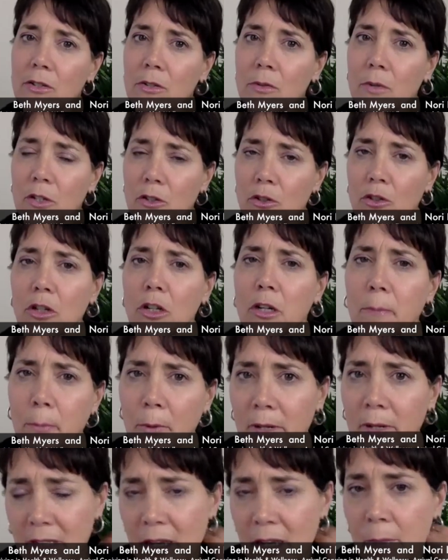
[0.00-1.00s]
to
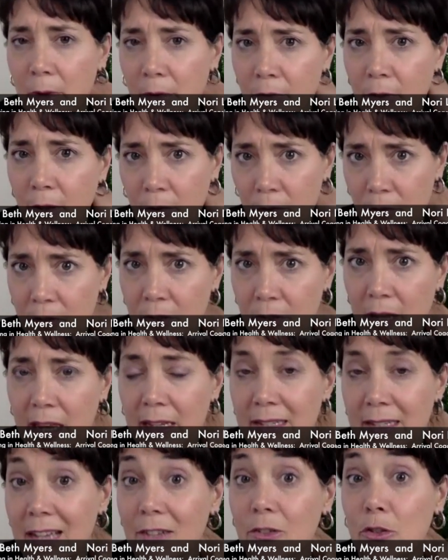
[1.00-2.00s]
interpret some of those
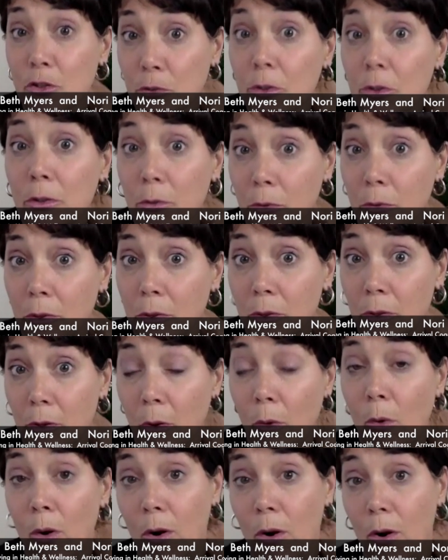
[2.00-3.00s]
things as truth,
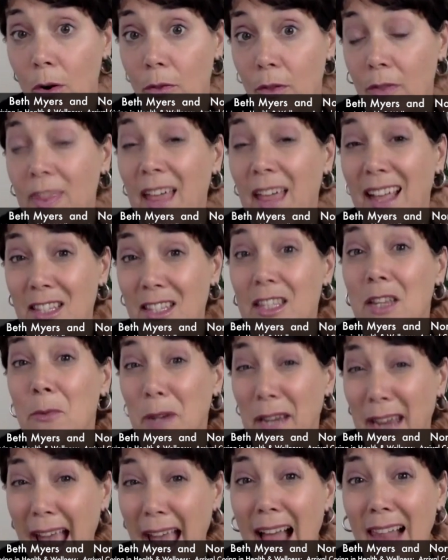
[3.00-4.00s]
or that's the
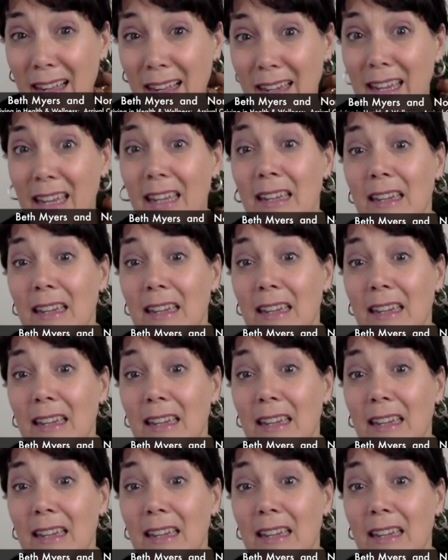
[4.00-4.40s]
reality.